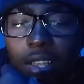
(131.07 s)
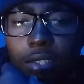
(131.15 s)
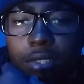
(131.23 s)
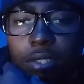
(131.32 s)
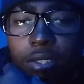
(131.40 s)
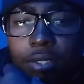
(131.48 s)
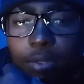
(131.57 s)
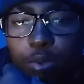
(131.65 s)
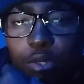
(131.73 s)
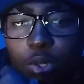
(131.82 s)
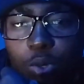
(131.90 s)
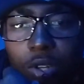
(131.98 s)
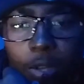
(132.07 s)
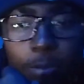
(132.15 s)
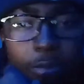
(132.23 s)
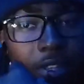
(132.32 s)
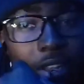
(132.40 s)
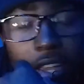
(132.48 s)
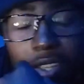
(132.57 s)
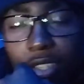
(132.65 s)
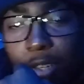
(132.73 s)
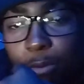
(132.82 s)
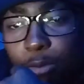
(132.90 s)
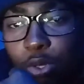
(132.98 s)
8, which is gonna be the last
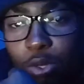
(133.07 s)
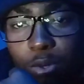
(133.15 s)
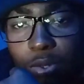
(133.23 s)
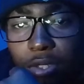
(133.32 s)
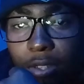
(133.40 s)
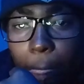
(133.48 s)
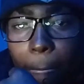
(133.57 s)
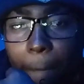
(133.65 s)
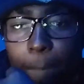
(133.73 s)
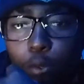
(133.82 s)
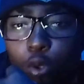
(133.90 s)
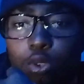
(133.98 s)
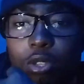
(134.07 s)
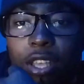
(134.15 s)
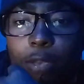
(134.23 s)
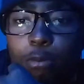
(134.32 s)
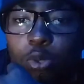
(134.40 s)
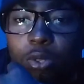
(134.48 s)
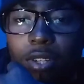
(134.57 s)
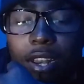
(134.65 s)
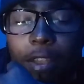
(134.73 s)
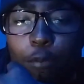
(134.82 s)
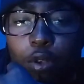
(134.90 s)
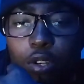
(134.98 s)
episode. Because for the episode that
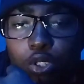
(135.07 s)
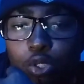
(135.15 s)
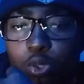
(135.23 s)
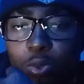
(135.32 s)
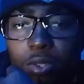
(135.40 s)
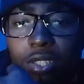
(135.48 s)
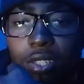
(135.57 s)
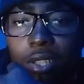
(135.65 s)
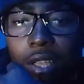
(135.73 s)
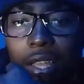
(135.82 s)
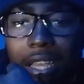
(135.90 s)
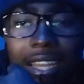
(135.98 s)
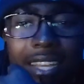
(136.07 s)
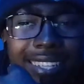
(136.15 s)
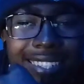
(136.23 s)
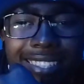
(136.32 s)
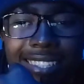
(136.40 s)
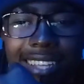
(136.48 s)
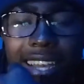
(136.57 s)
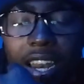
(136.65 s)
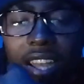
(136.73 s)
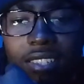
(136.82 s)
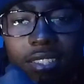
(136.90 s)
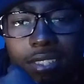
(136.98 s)
I'm gonna shoot is the
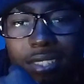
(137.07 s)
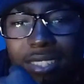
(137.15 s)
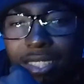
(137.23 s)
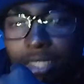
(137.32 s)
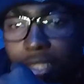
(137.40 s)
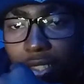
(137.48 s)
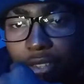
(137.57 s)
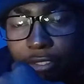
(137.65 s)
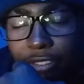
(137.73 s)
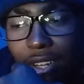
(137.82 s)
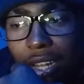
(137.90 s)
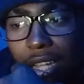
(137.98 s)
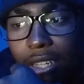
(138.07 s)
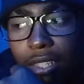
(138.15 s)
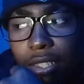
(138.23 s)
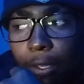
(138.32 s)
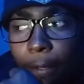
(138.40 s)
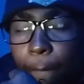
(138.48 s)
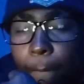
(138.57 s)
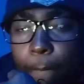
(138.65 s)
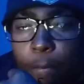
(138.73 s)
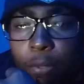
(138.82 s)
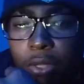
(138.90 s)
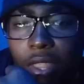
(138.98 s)
last, is the season finale.
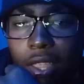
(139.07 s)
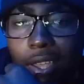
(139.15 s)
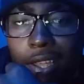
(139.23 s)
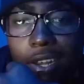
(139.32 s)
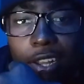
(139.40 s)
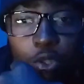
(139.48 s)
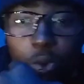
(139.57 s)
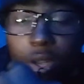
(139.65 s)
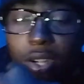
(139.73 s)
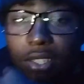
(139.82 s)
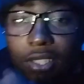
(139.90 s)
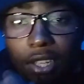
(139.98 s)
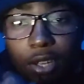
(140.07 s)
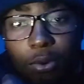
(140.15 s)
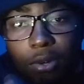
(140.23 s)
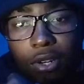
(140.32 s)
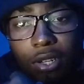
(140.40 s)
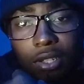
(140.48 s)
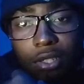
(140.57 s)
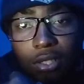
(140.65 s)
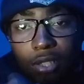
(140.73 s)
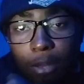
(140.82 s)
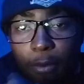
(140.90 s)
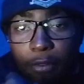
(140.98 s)
And I do understand
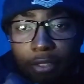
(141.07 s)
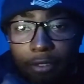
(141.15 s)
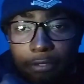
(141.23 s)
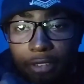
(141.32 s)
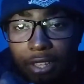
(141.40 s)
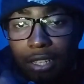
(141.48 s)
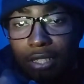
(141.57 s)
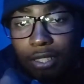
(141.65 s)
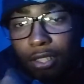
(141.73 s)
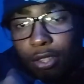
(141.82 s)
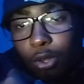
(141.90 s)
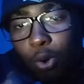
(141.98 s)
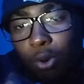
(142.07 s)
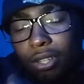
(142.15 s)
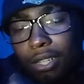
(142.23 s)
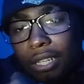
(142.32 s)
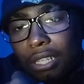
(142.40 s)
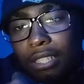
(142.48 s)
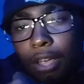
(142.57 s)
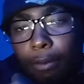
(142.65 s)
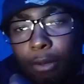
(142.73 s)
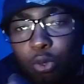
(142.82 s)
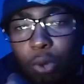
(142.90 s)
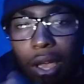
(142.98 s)
some of the fans and the audience, they were